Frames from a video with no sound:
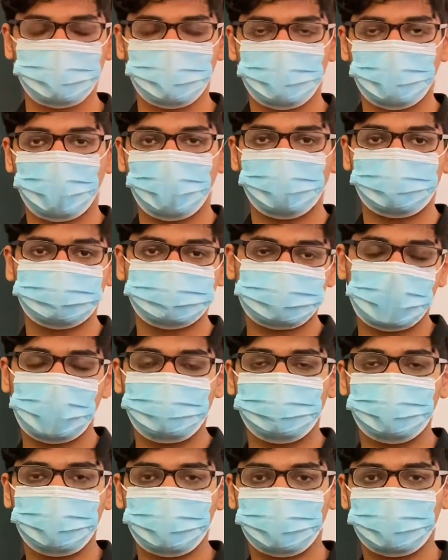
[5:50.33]
so that way
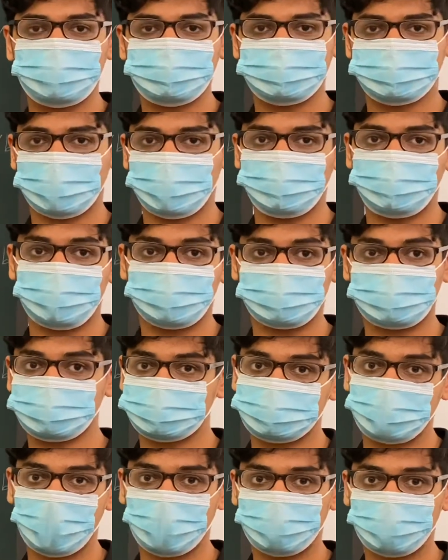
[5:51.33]
it can separate the
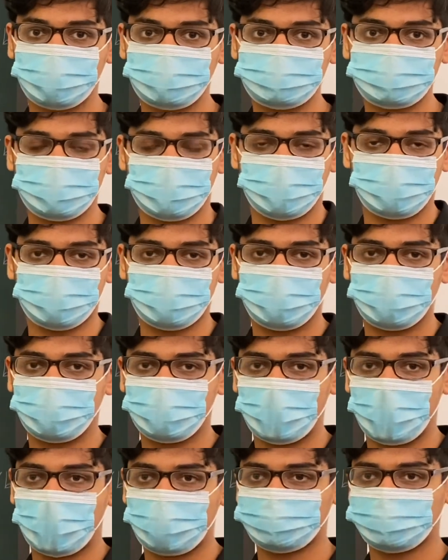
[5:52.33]
solvent, and then
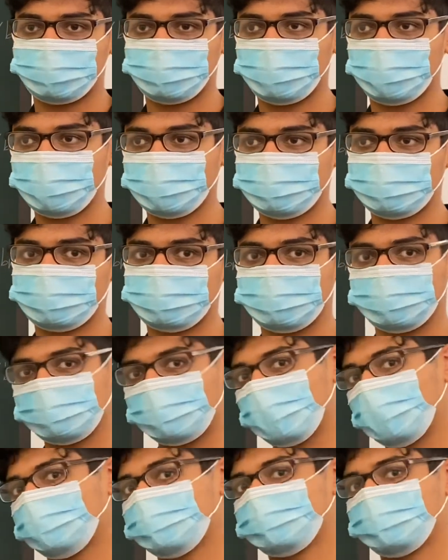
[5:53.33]
afterwards you
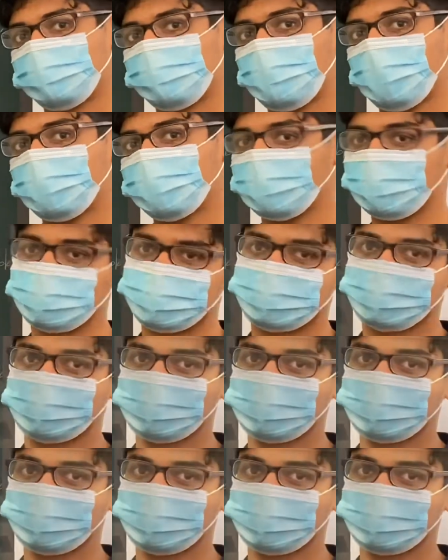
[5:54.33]
get the products.